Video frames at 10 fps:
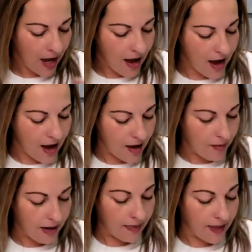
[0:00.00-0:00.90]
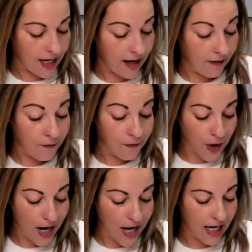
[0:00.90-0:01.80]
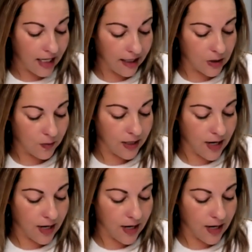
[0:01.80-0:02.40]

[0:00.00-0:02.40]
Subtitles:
And then on Friday next week,